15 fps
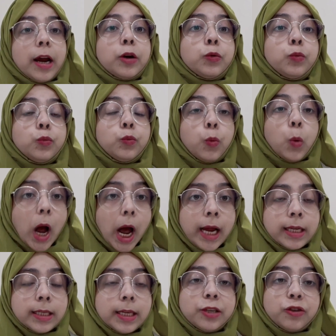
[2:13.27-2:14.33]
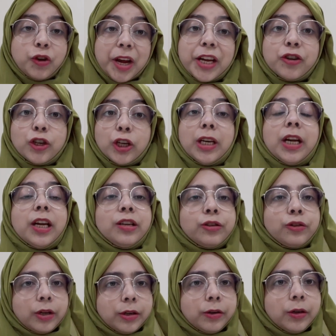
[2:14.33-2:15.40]
Advanced Education in
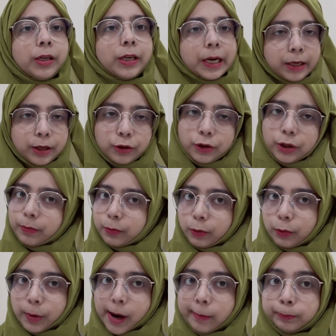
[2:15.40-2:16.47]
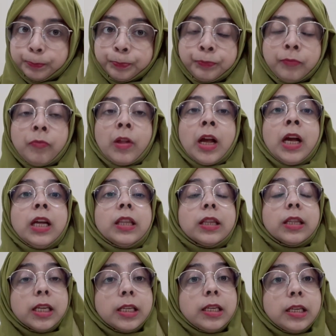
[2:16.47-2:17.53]
General Dentistry Program.
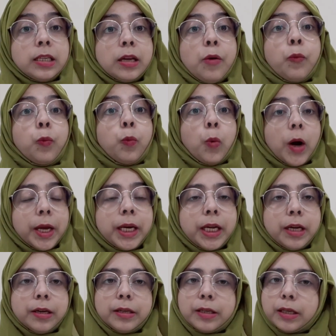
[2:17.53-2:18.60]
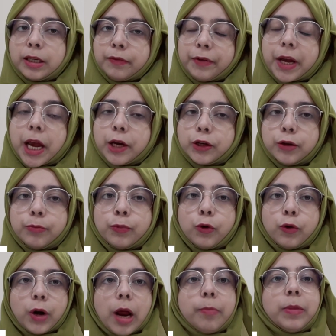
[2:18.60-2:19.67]
This is a 1-year certification
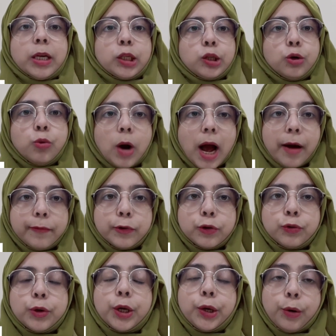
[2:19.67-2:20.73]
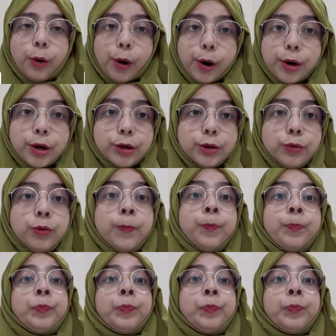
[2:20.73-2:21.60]
program that you have to do in order to